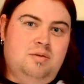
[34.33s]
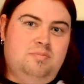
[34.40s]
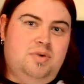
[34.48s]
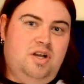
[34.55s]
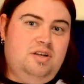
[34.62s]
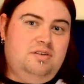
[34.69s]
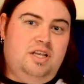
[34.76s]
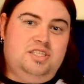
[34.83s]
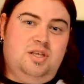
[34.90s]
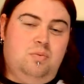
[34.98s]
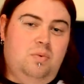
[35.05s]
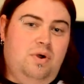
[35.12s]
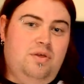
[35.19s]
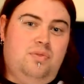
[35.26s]
But is
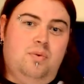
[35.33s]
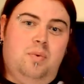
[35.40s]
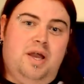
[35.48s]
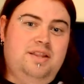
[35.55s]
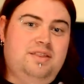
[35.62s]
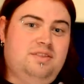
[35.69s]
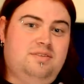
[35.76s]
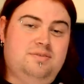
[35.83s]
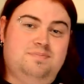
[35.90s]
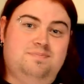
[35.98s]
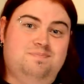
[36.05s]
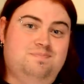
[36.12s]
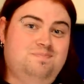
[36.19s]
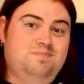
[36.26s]
it worth the wait?
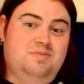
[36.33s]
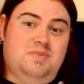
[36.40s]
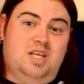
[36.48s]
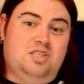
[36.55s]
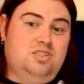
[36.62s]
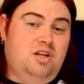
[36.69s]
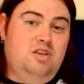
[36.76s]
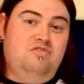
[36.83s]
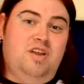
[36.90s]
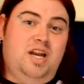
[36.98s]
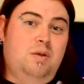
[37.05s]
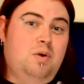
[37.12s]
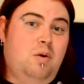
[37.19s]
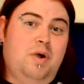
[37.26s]
There's only
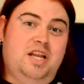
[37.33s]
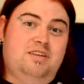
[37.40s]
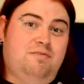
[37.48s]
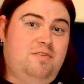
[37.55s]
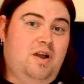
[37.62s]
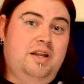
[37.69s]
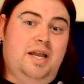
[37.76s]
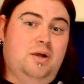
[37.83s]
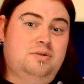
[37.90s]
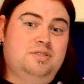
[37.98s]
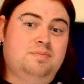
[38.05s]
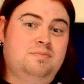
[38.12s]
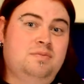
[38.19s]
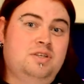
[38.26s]
really one way to find
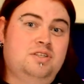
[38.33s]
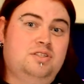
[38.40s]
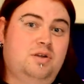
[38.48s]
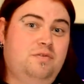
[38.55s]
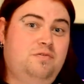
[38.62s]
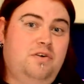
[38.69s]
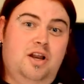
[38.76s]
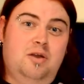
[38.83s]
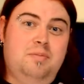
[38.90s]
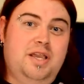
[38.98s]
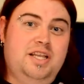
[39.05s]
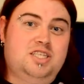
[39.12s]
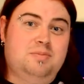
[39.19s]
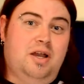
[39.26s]
out, so follow
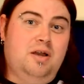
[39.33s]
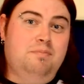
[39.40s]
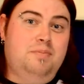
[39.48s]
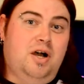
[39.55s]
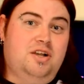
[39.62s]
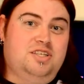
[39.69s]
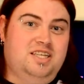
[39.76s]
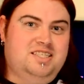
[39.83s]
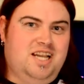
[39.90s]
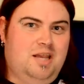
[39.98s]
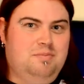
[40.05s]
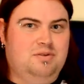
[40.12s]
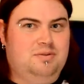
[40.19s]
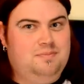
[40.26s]
me to my unboxing
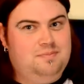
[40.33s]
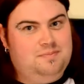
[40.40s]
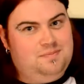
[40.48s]
table.